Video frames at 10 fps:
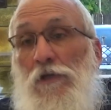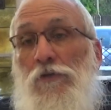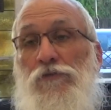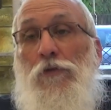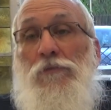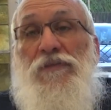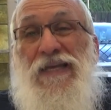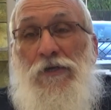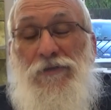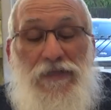so
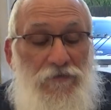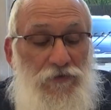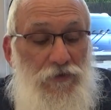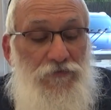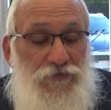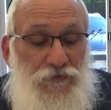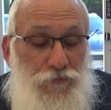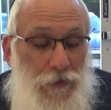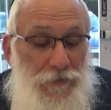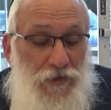their level of
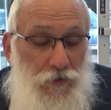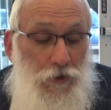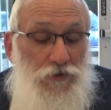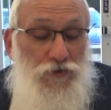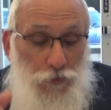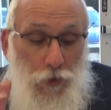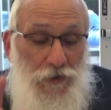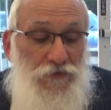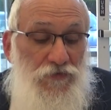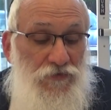screaming Kaddish
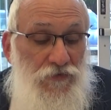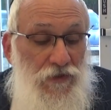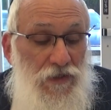once